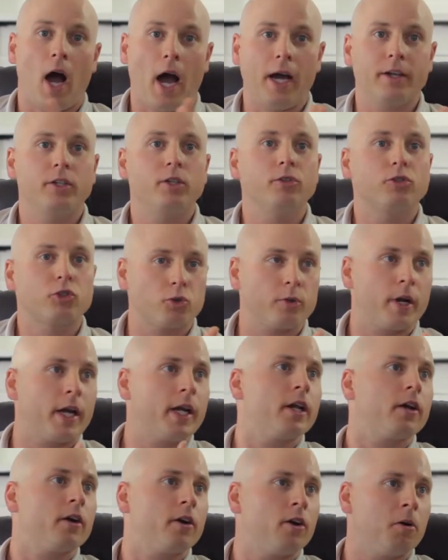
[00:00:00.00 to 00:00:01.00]
I do
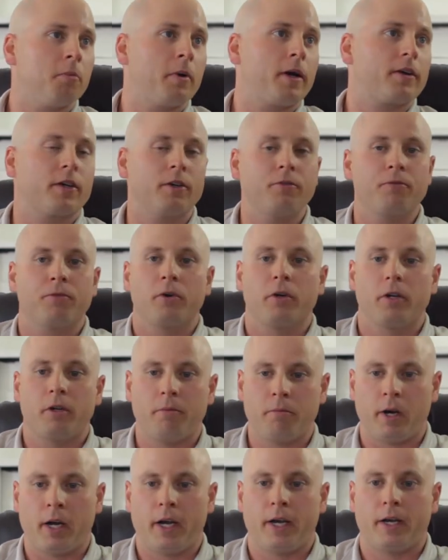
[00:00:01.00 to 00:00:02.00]
train at home. I
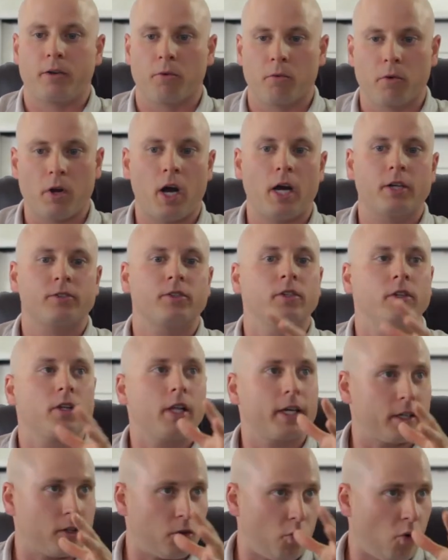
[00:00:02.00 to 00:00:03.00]
converted my garage into
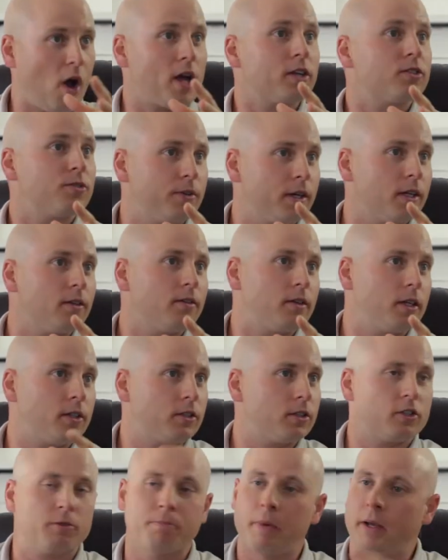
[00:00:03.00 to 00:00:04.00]
like a CrossFit. I
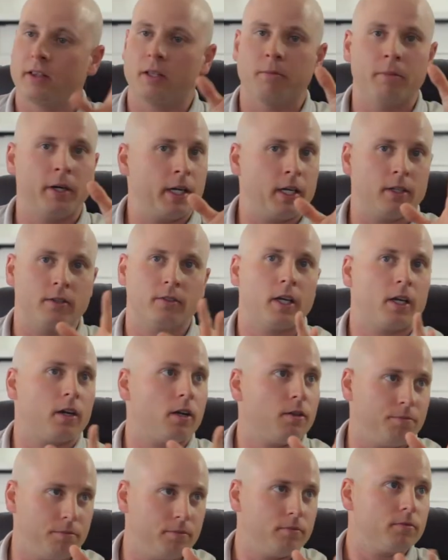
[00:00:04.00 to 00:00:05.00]
just mm -hmm. spent the money and said
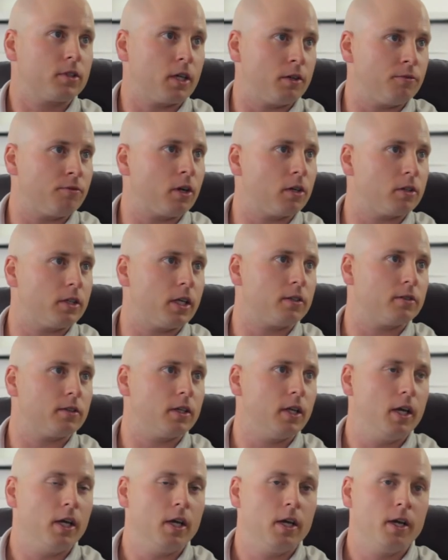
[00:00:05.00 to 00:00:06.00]
I'll convert this.
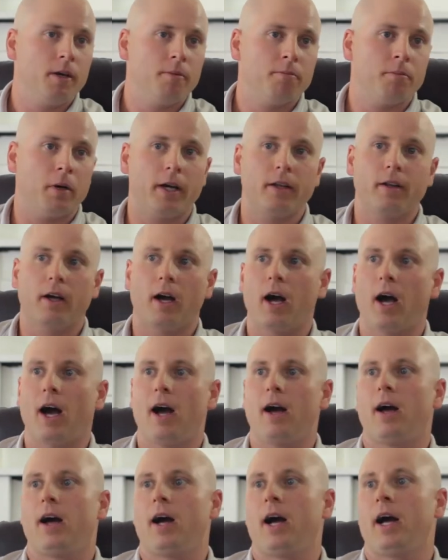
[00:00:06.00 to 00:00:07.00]
But
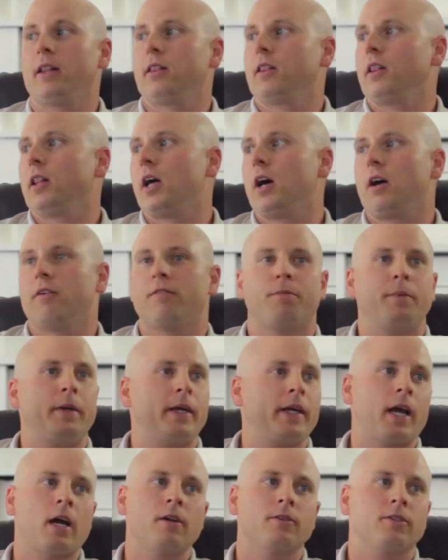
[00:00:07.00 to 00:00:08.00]
I love
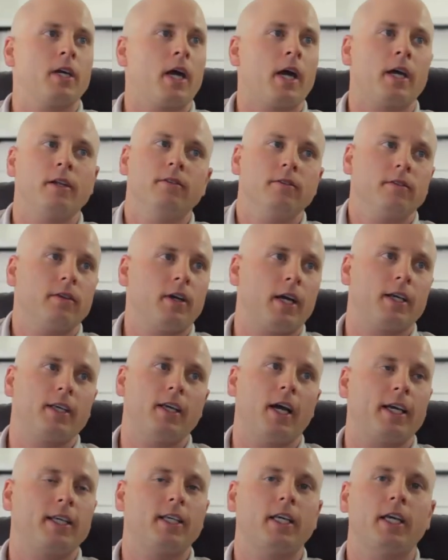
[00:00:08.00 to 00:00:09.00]
being outside. I,
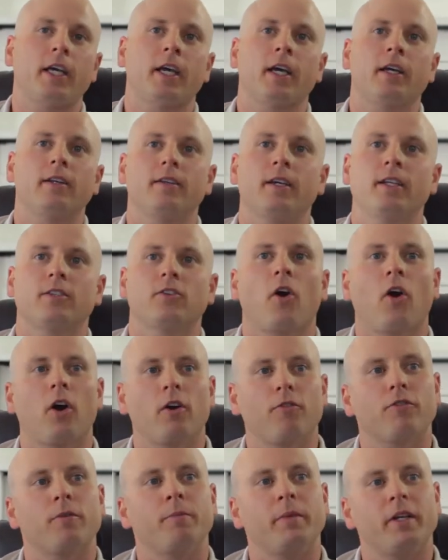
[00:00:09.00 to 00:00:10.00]
I can't, it's
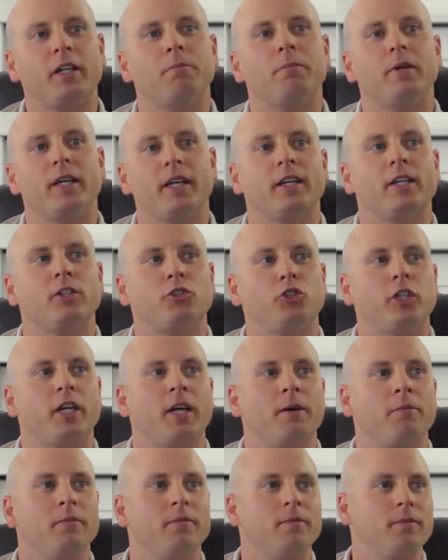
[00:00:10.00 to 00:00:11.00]
hard for me to be in a
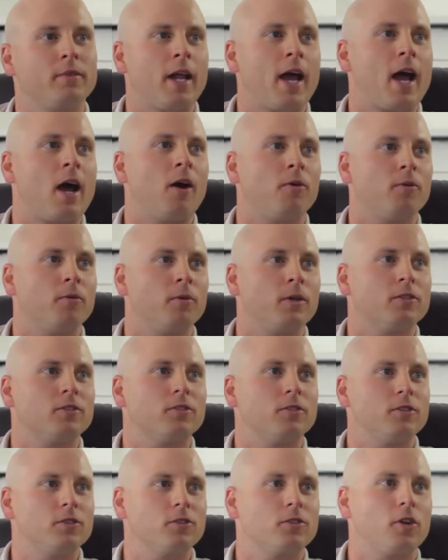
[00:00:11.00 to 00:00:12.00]
gym now
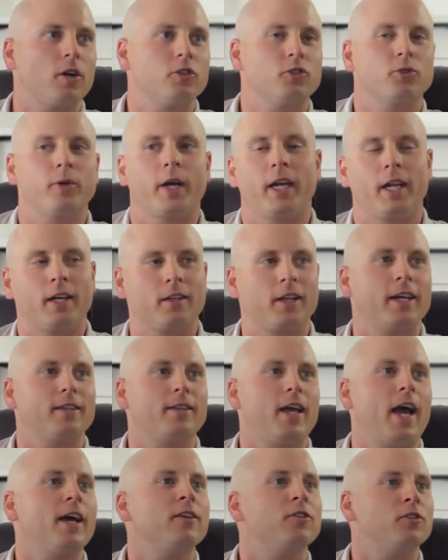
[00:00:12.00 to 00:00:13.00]
once you start training like
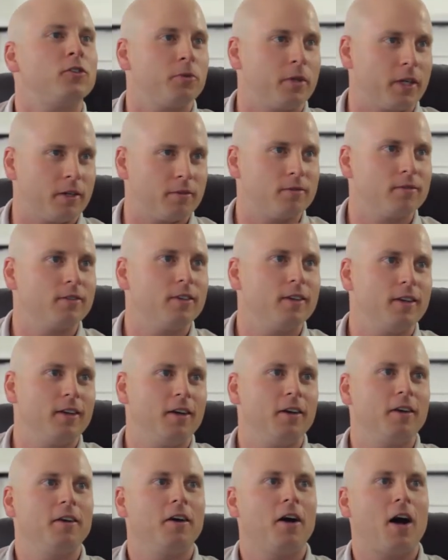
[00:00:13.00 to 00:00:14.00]
that and doing
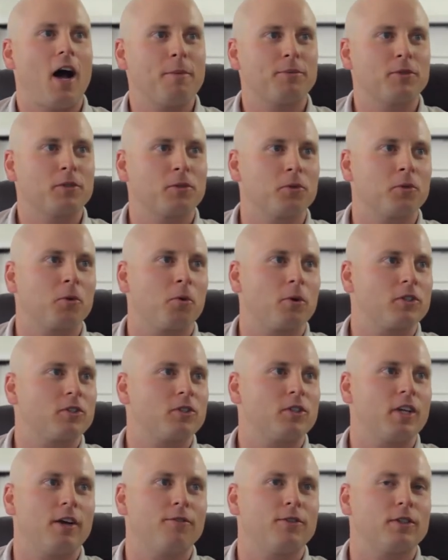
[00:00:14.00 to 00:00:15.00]
obstacle course
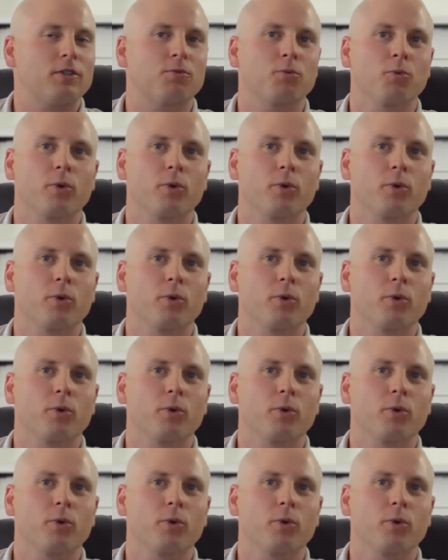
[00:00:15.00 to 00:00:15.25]
stuff. It's